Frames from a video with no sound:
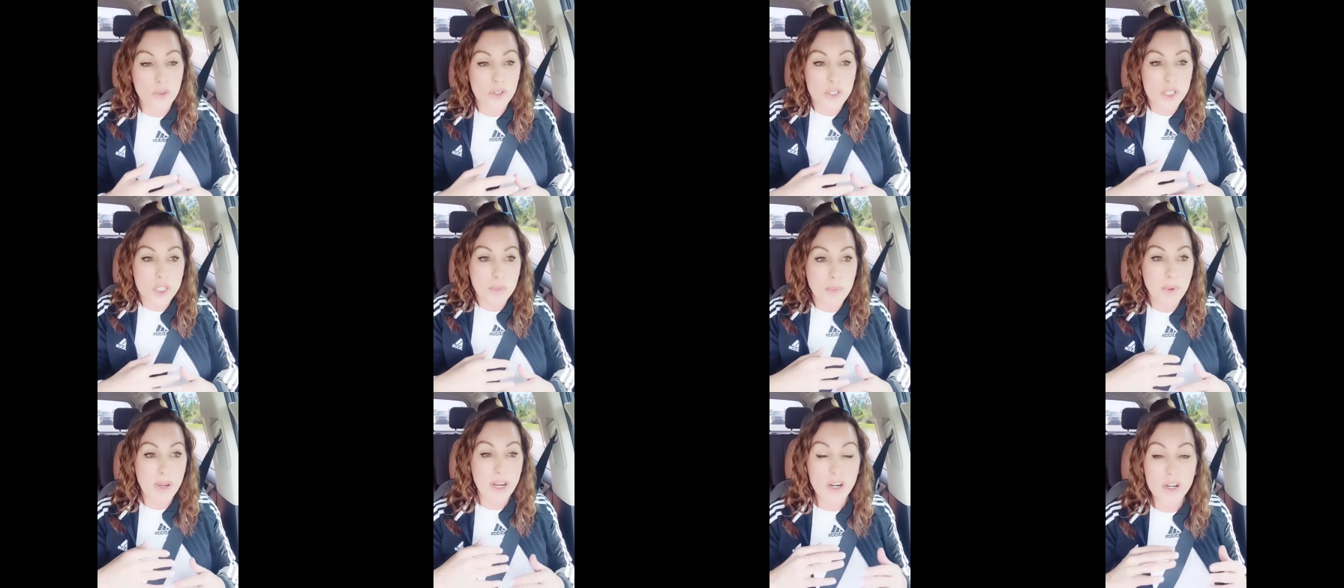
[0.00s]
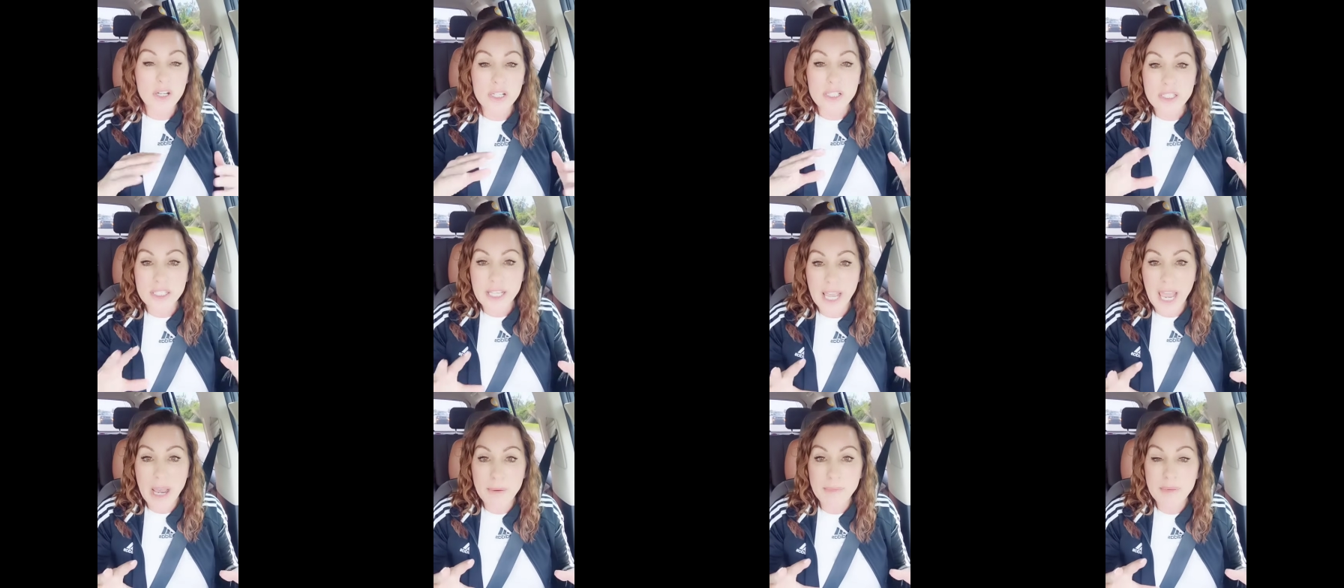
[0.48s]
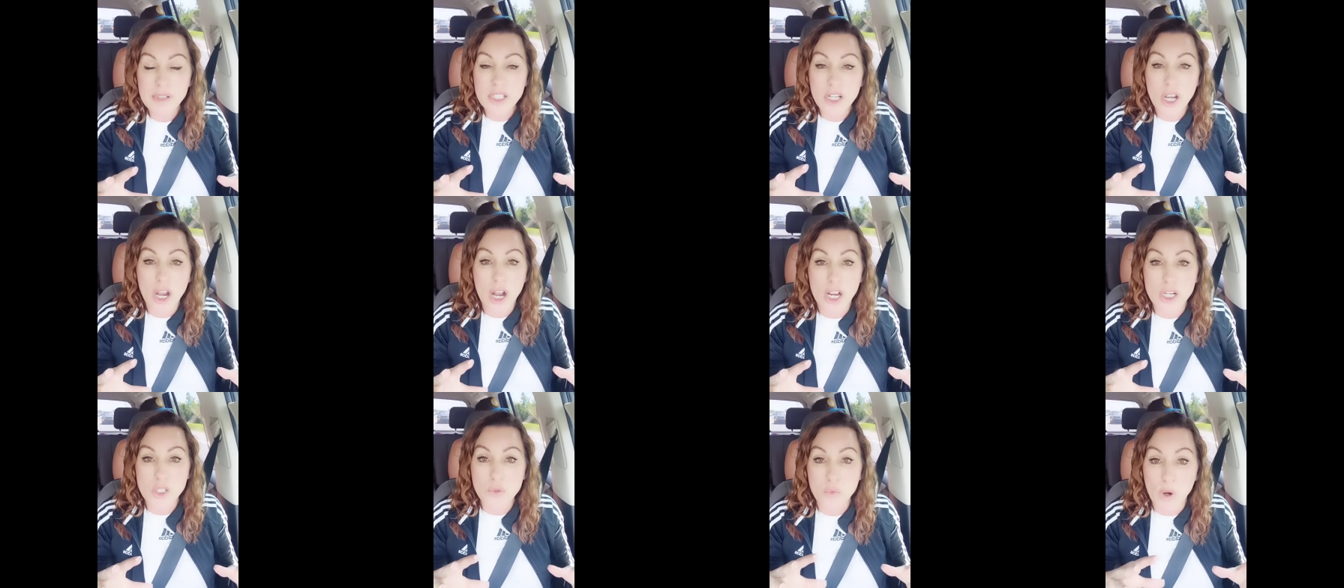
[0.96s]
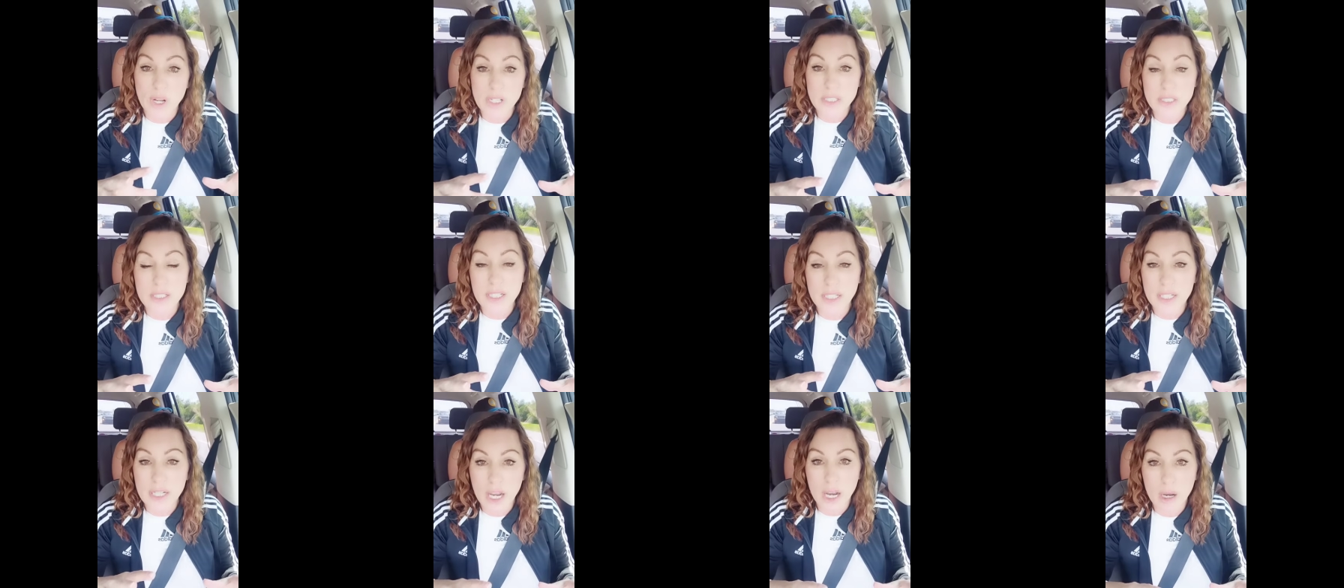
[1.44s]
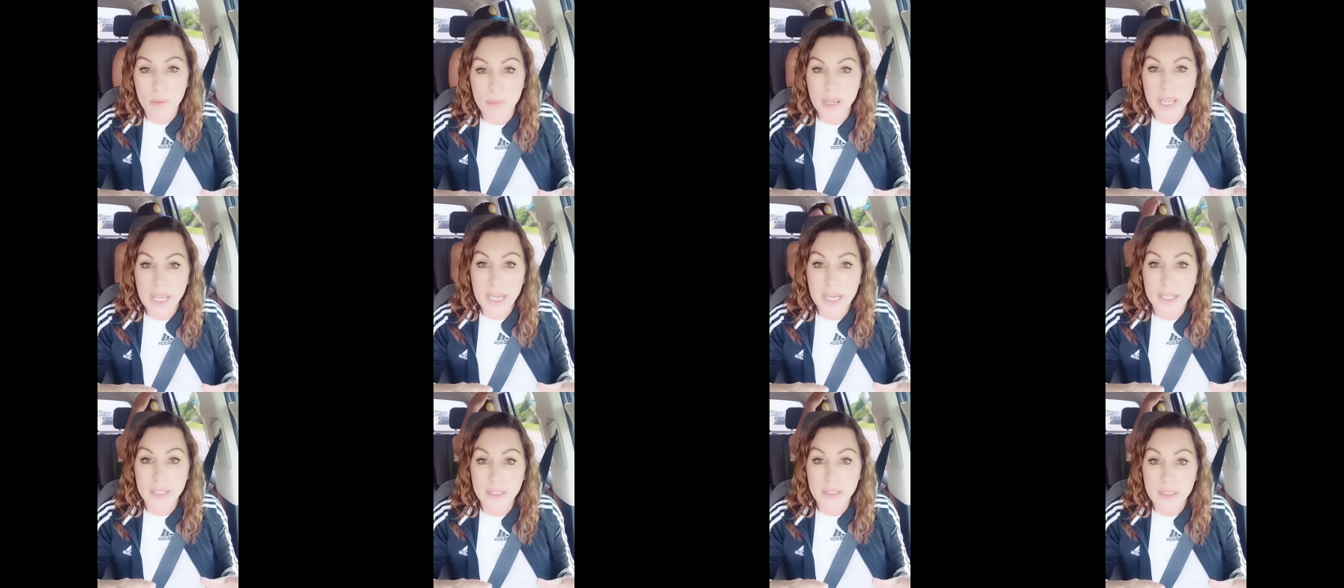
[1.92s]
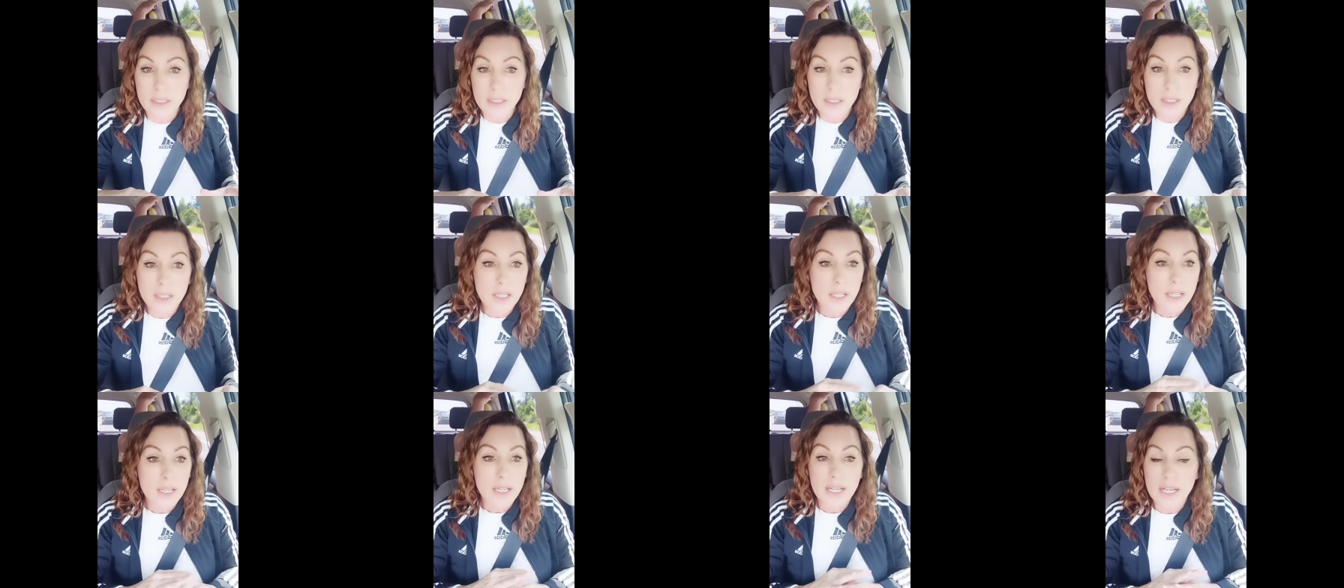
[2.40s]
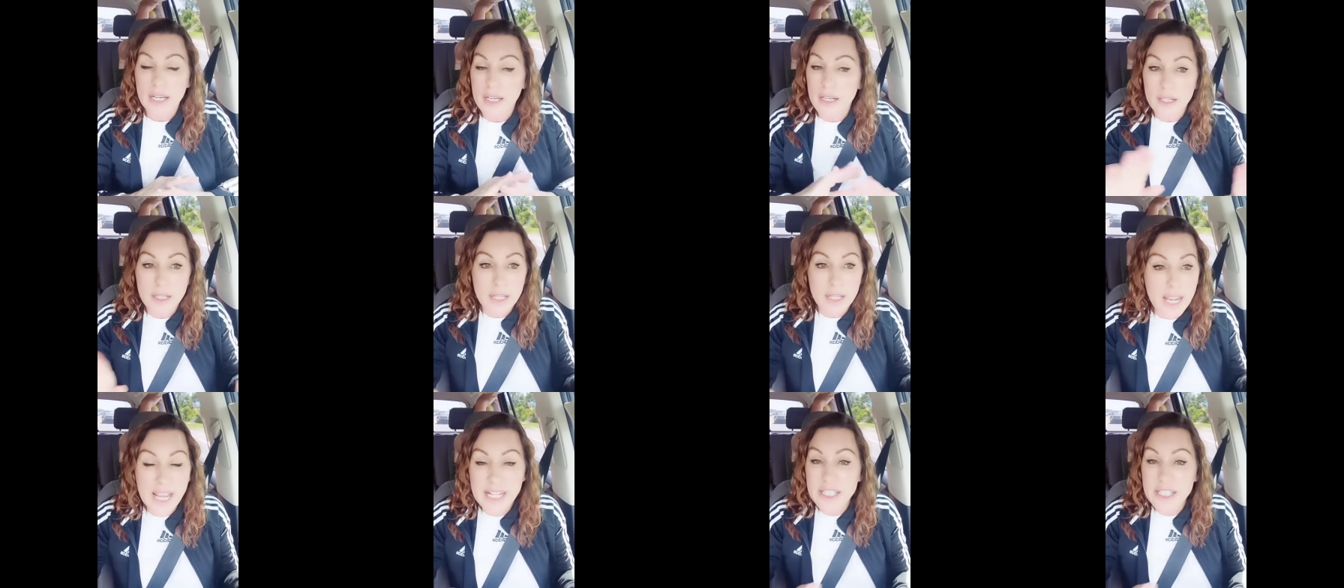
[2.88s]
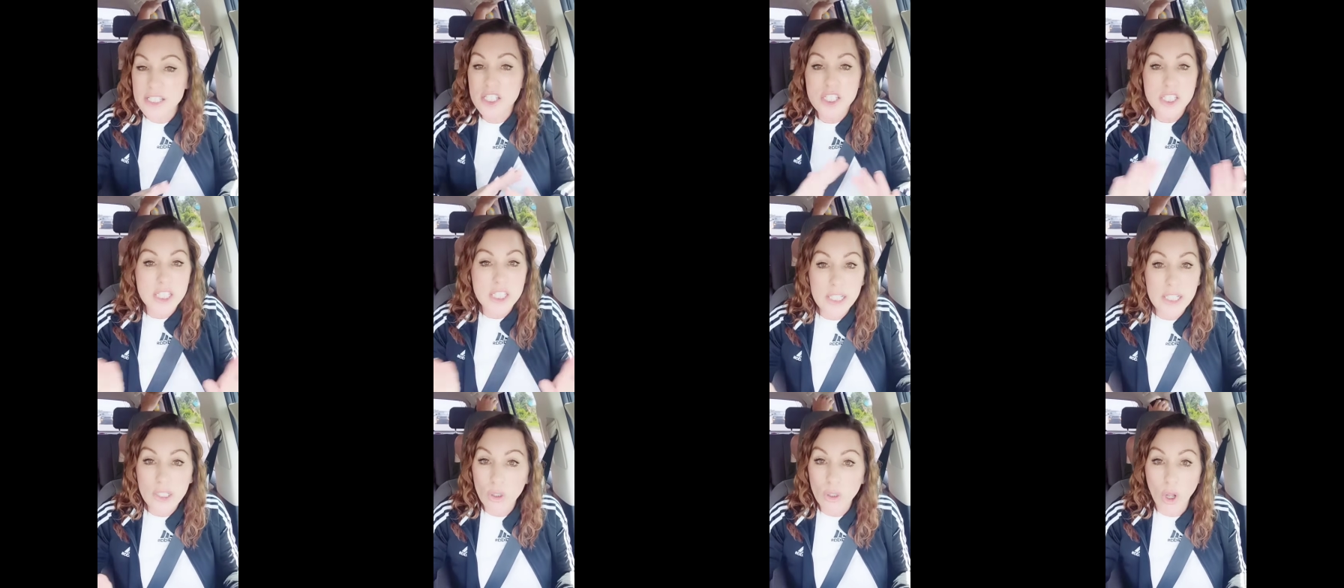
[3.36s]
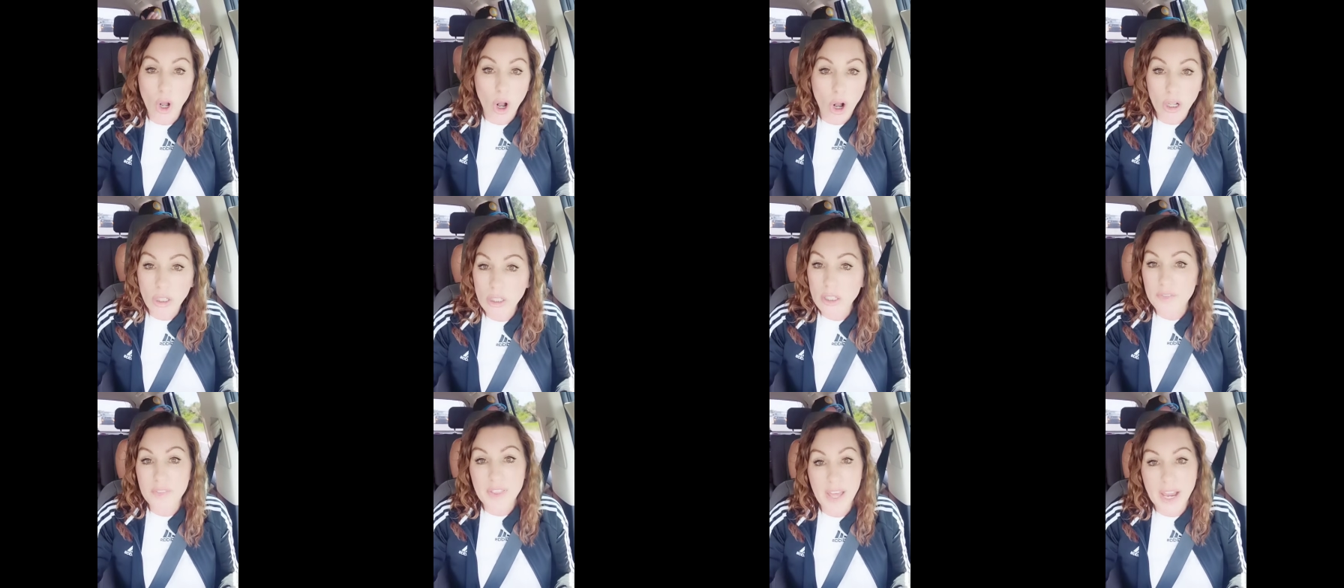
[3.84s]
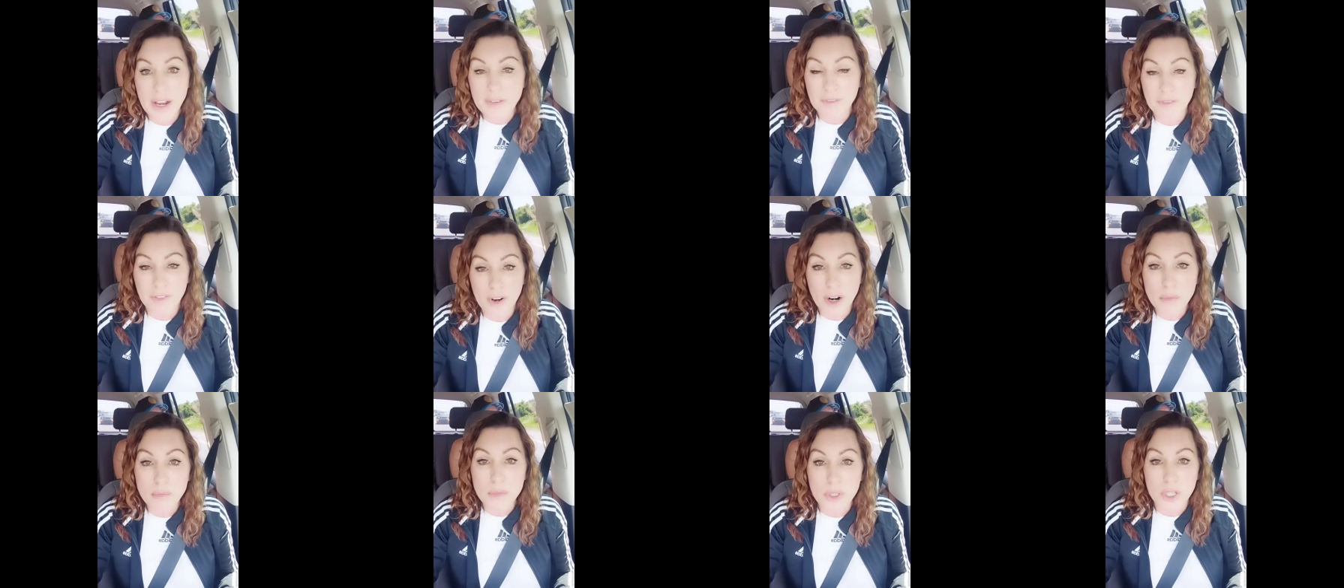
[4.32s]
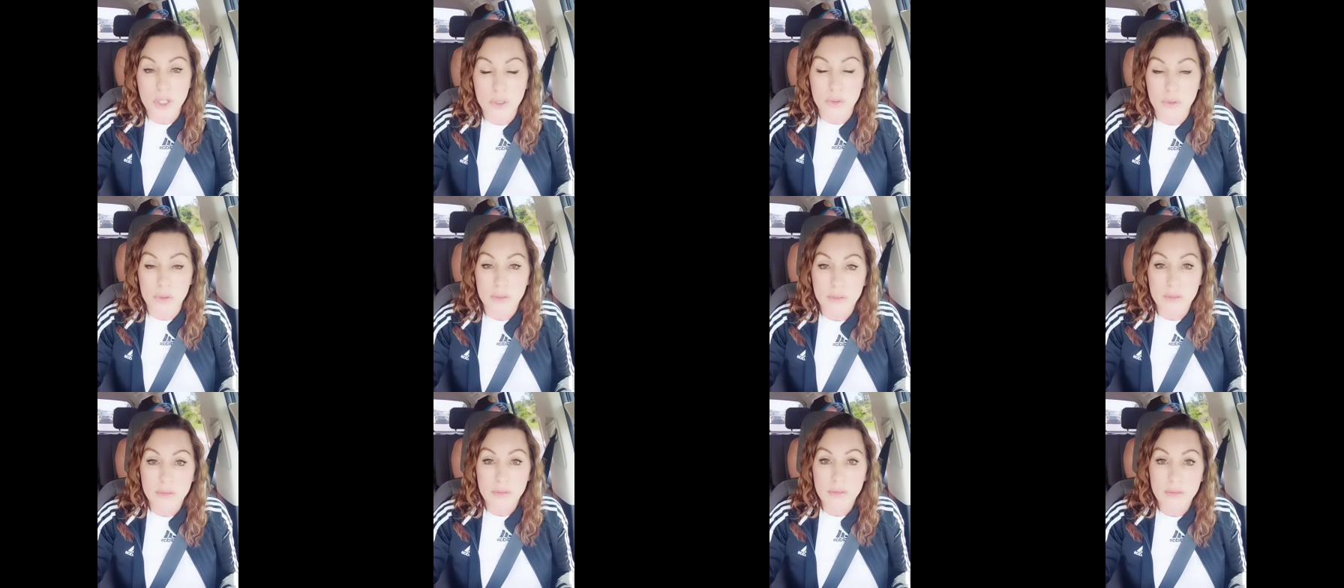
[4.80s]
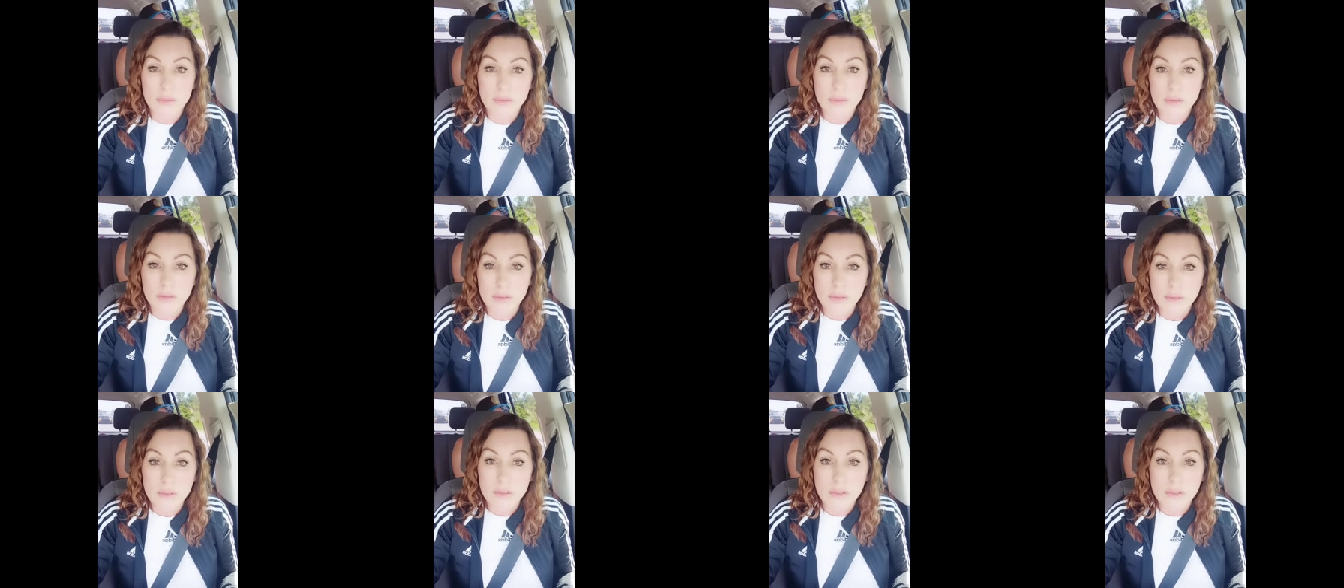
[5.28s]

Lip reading: And so the spirit of sabotage wants to come in and steal all of that from you.